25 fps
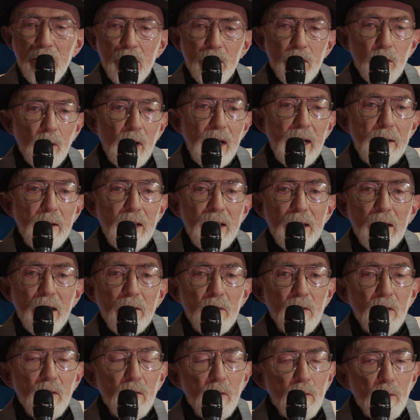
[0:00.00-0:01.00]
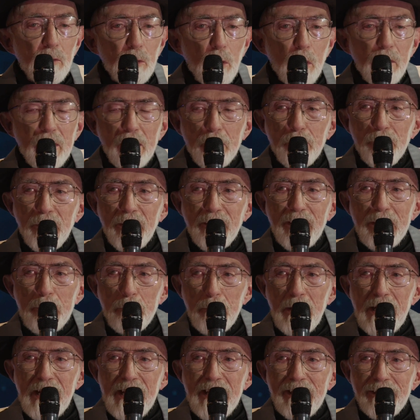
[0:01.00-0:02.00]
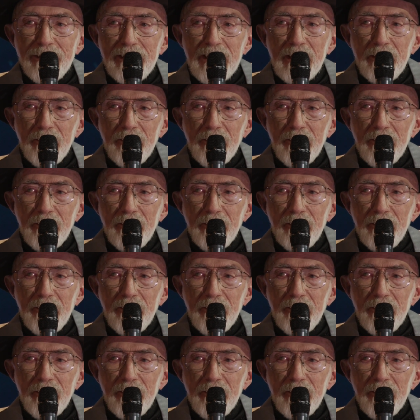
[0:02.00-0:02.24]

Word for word: So I wrote it very mildly